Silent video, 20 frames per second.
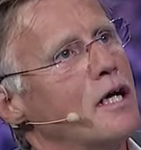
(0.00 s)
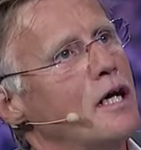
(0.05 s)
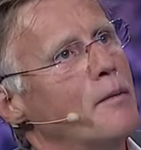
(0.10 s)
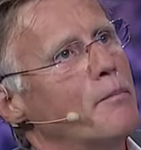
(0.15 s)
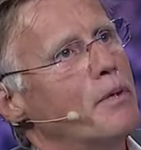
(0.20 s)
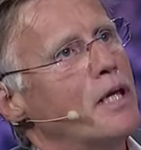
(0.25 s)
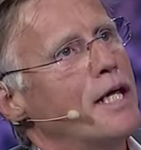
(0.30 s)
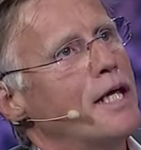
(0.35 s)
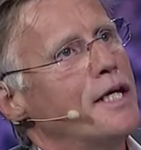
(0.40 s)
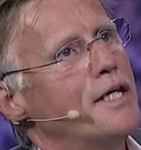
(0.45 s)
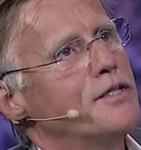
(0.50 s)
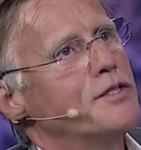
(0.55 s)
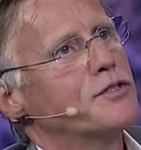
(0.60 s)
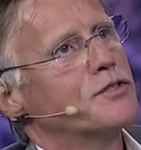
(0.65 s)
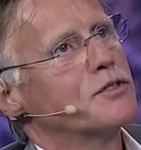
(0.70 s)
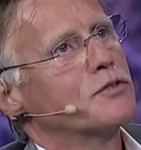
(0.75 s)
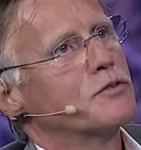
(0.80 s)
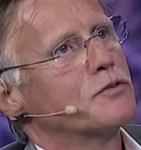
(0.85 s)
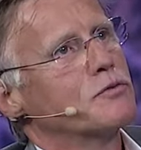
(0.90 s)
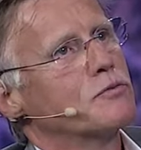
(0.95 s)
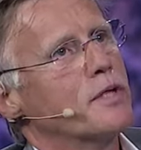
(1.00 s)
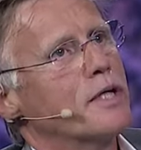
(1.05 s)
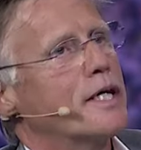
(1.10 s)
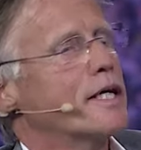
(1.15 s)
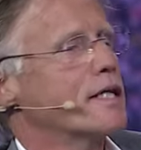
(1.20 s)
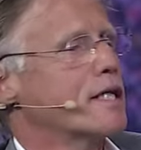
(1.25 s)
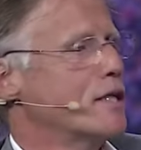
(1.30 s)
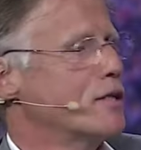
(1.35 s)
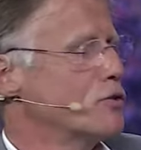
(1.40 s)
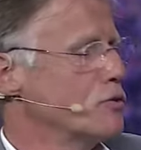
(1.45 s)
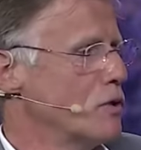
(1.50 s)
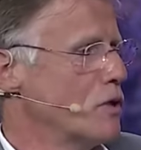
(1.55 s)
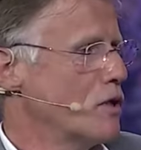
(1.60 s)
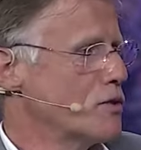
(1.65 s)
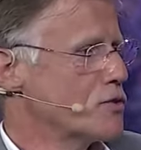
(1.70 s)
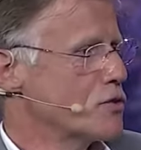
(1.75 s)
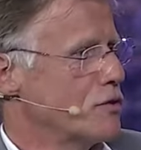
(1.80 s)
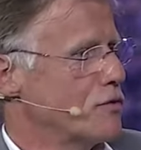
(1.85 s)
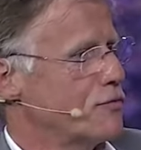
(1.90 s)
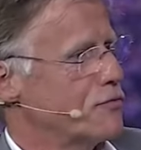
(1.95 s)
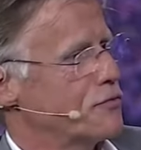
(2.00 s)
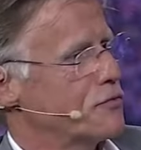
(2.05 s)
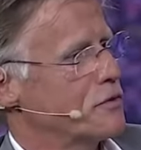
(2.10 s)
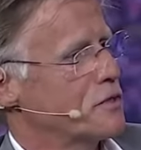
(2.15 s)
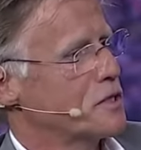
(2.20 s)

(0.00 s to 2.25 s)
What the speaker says: a place where I can do lots of